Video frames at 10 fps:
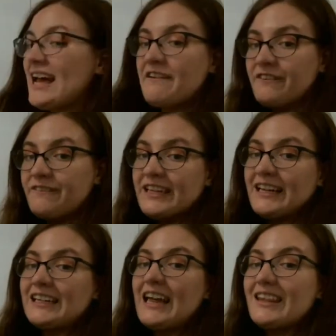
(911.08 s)
I have
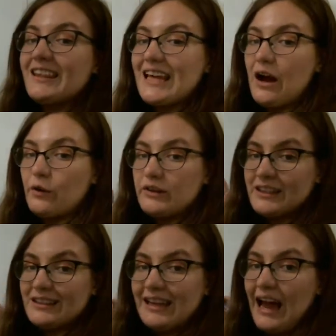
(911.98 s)
15
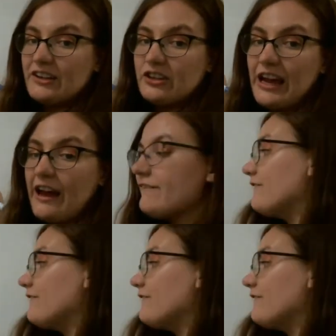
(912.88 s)
thousandths, I should have